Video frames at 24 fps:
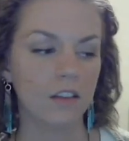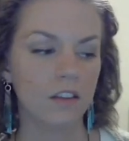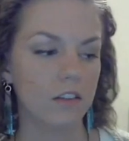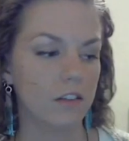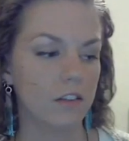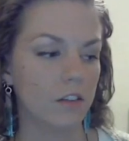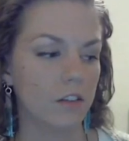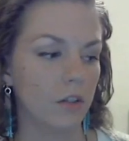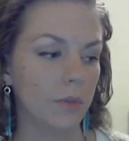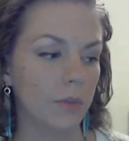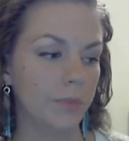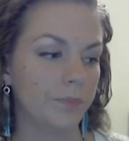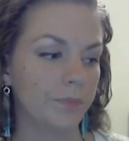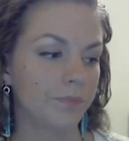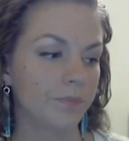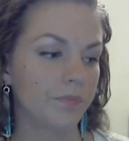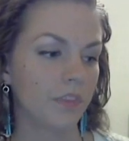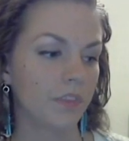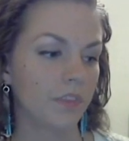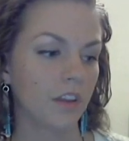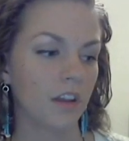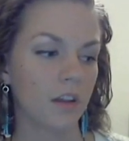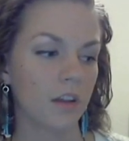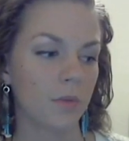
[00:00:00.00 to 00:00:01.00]
So
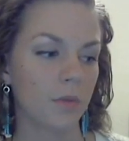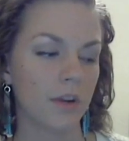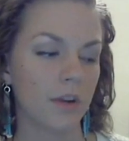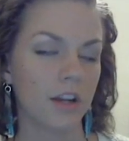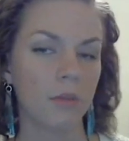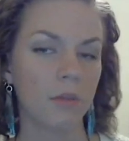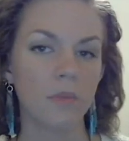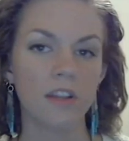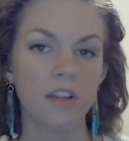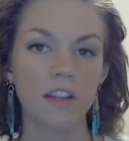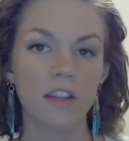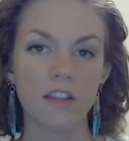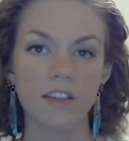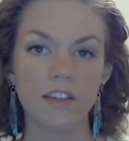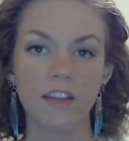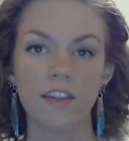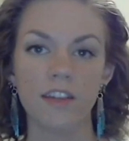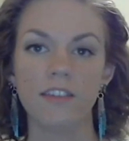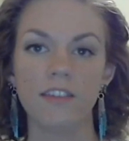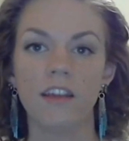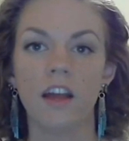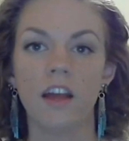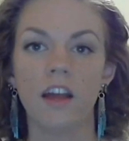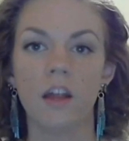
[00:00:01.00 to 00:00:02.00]
I'd recommend in the
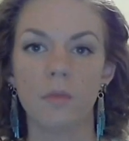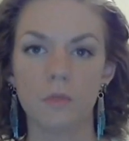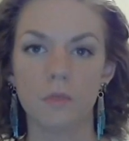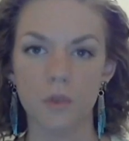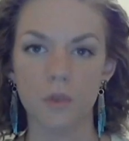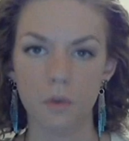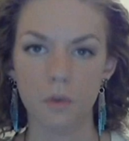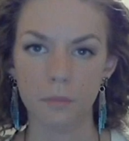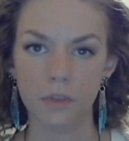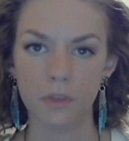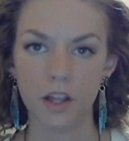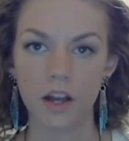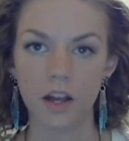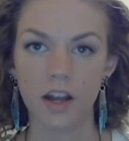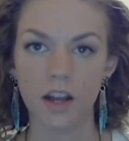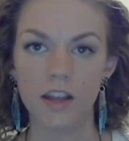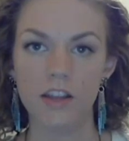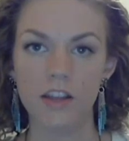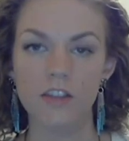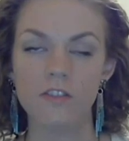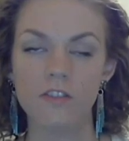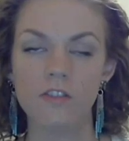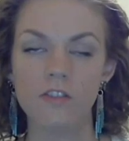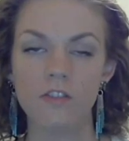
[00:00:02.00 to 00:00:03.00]
daytime you
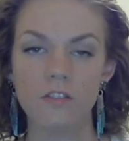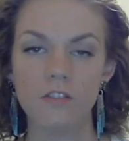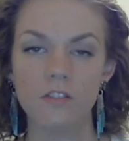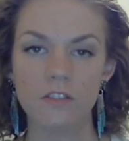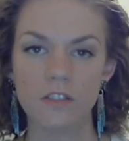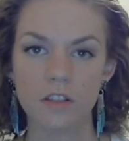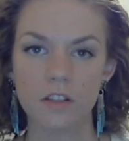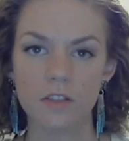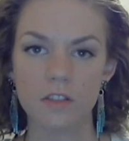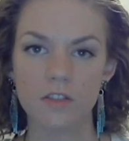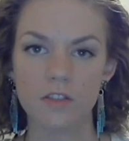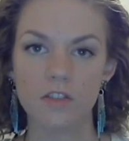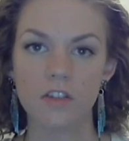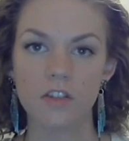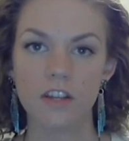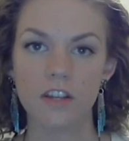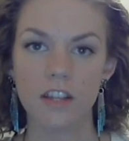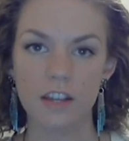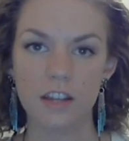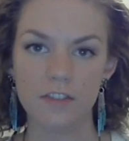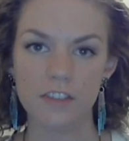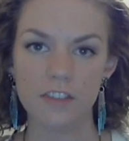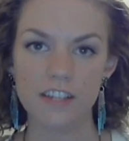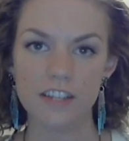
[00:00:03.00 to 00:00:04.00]
apply your
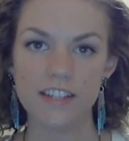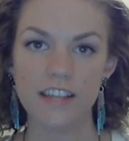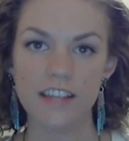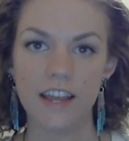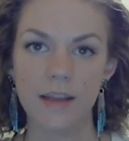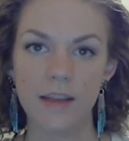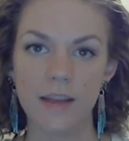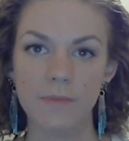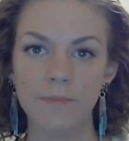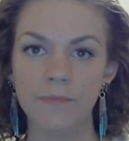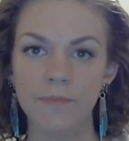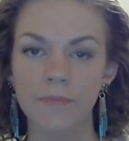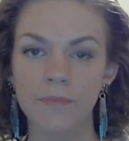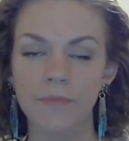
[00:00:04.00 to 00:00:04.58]
sunscreen every day.